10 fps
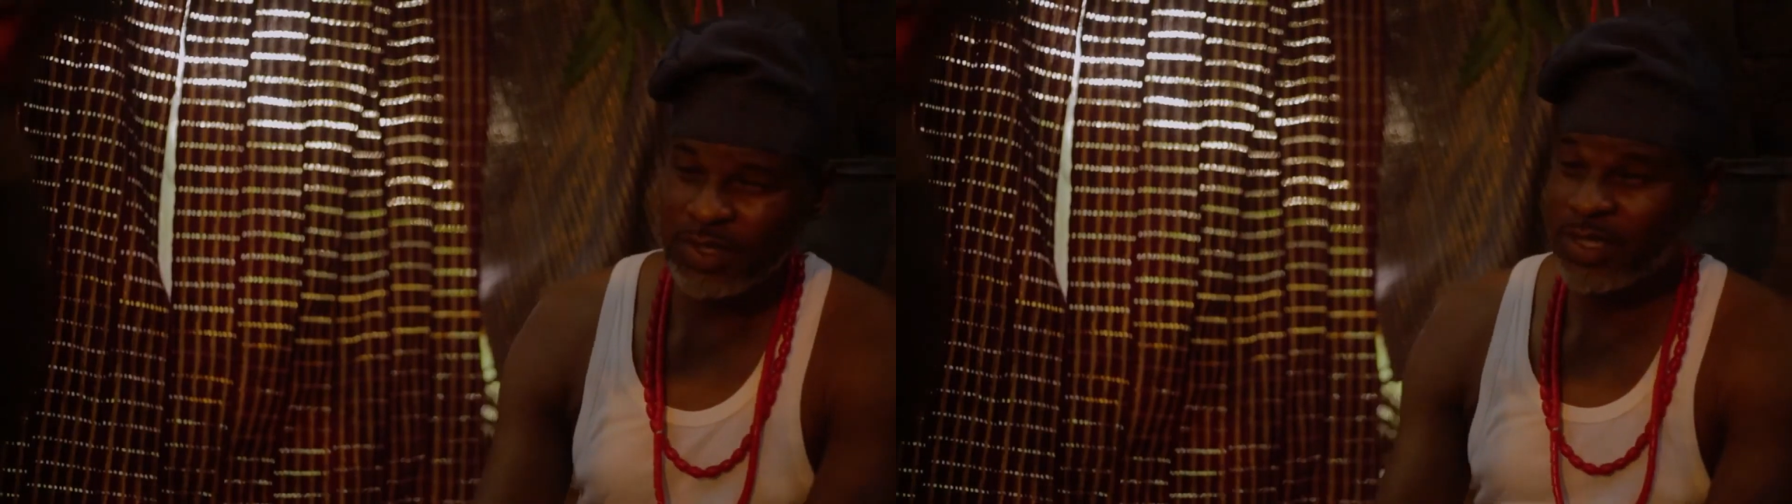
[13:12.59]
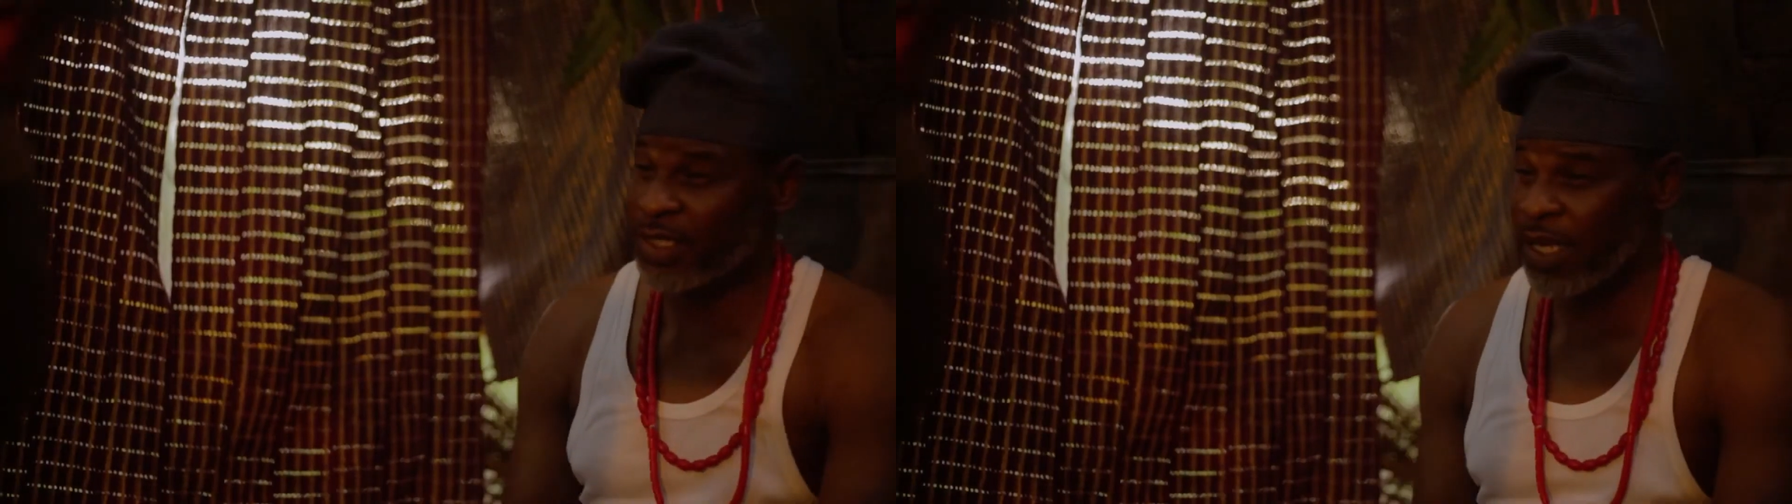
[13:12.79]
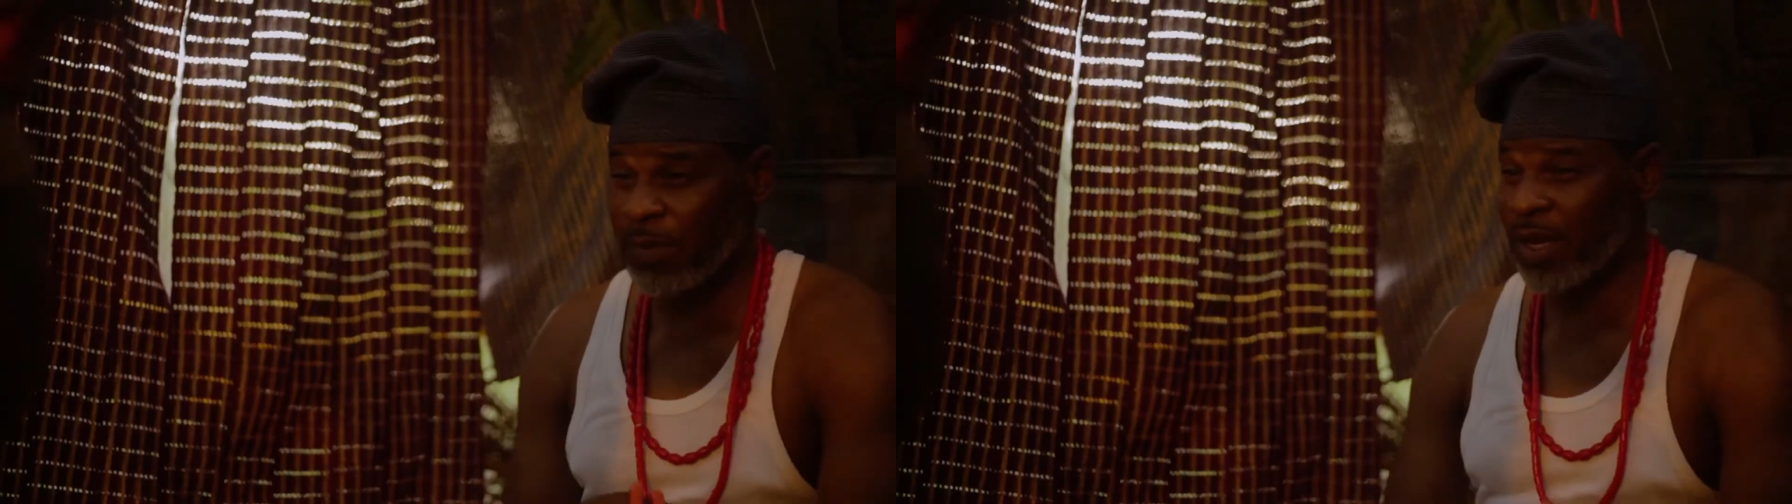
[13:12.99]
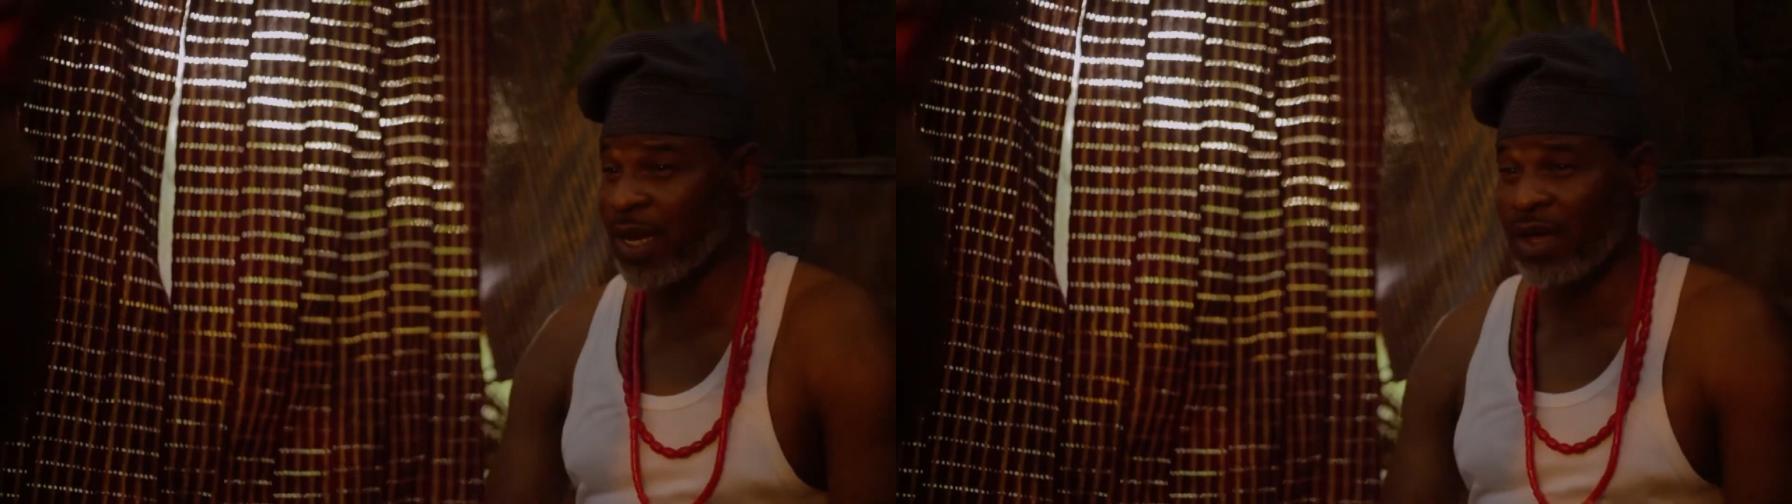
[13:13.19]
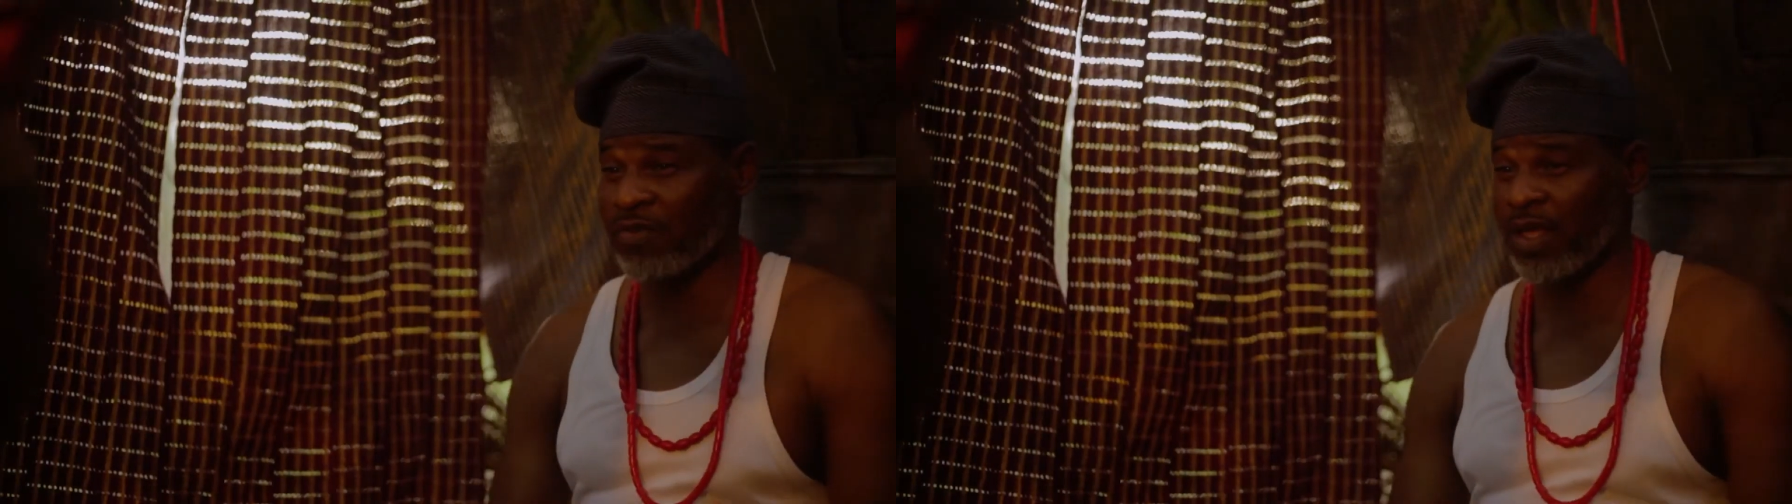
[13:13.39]
The shame
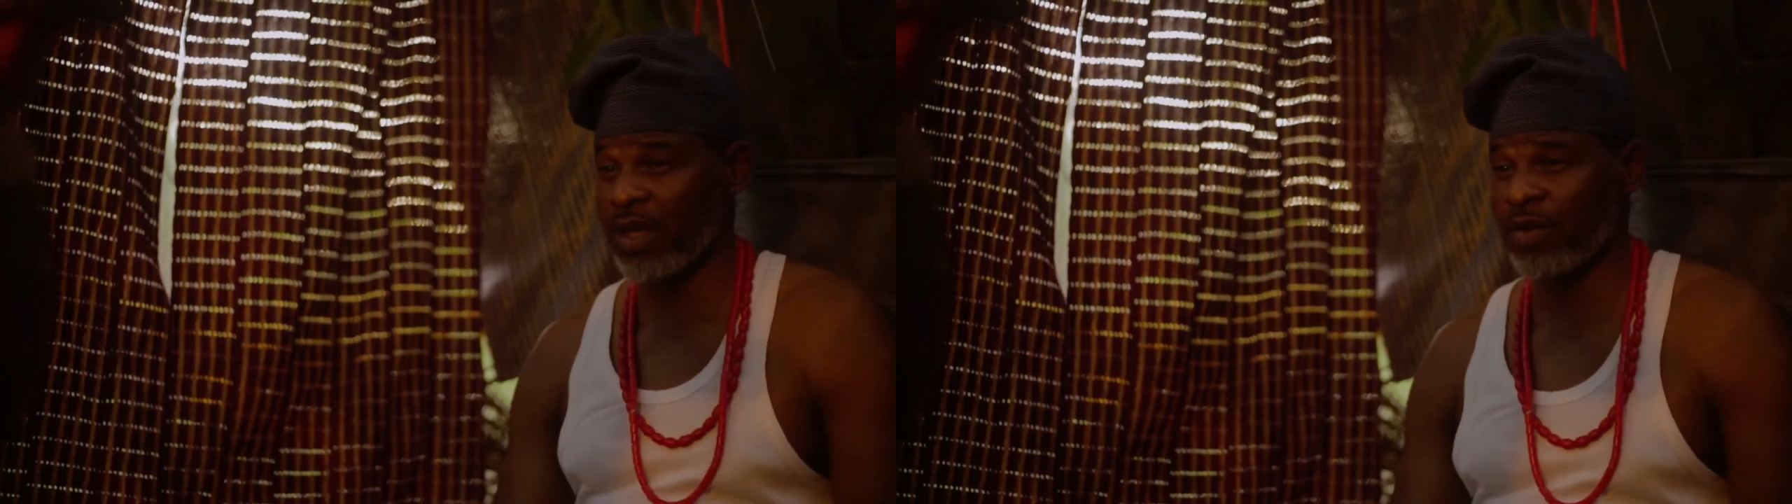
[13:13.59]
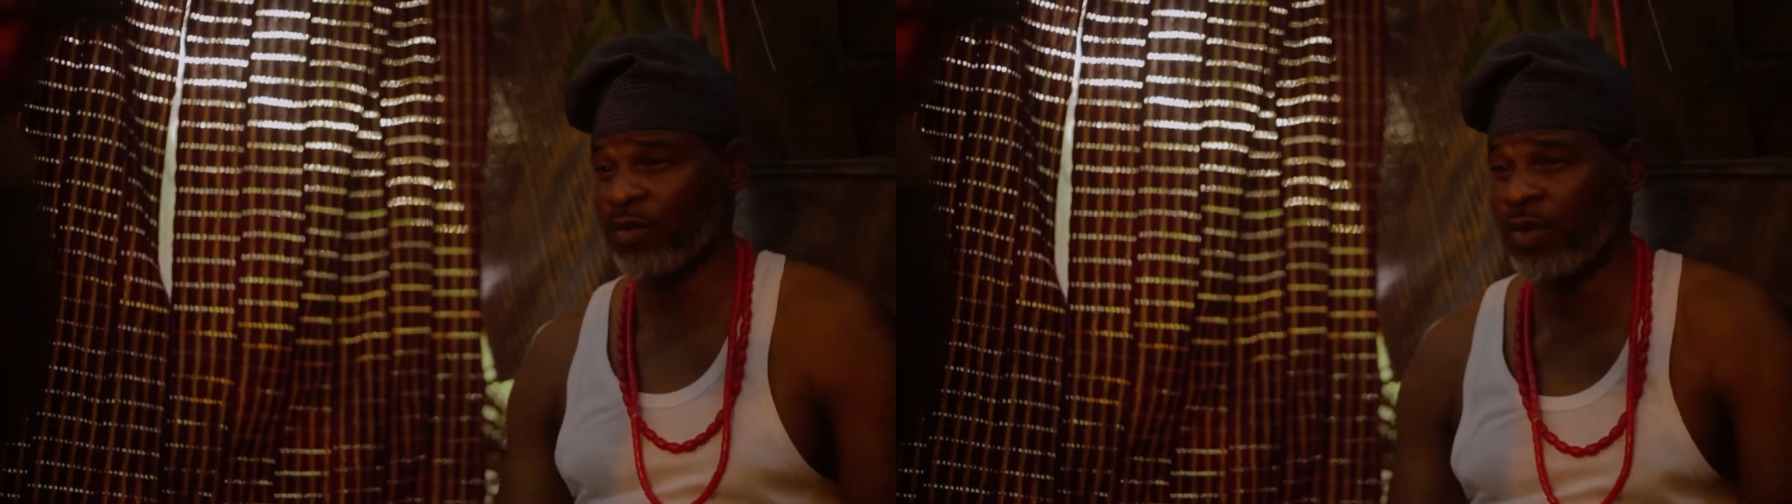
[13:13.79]
and laughter